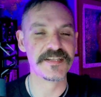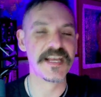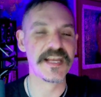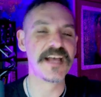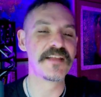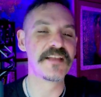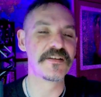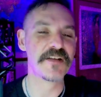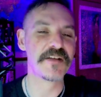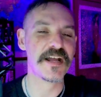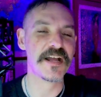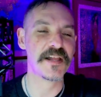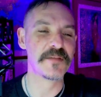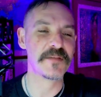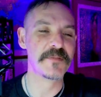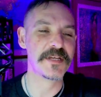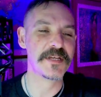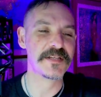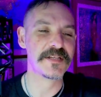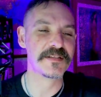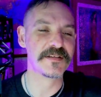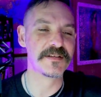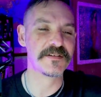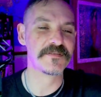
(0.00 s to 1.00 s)
the other
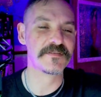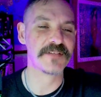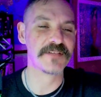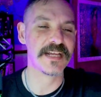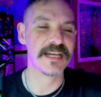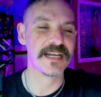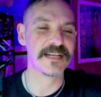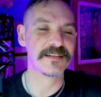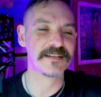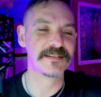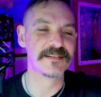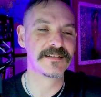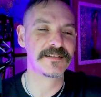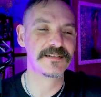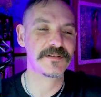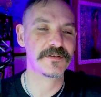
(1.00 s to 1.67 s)
element of like